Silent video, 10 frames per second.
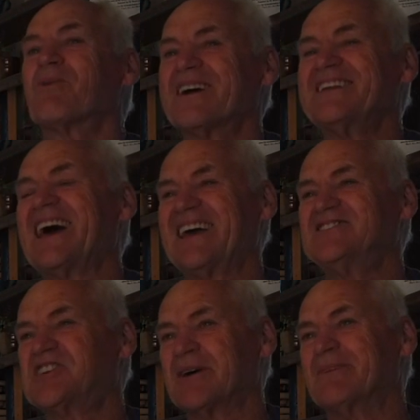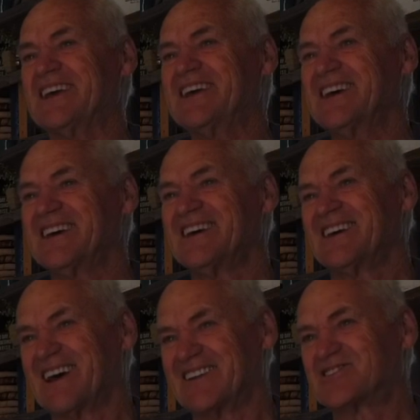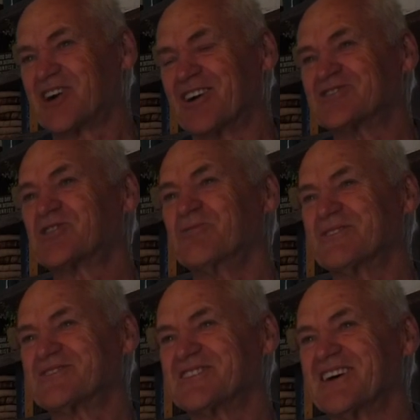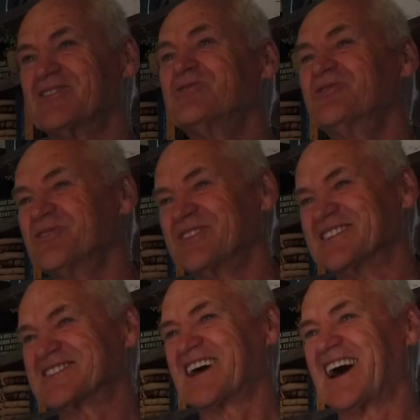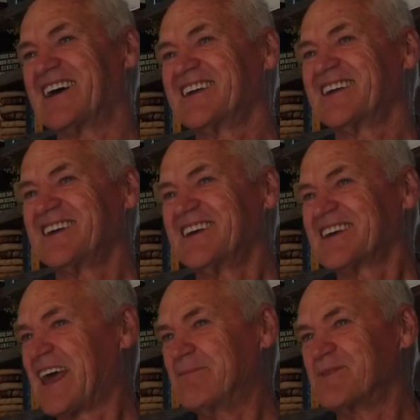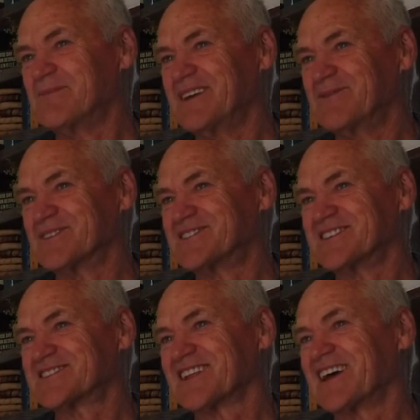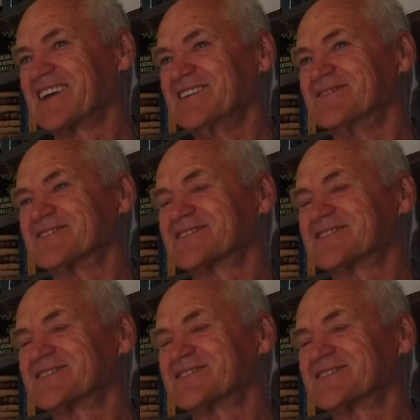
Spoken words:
But one day, Jimmy at church, who knew this guy, came to me with just like he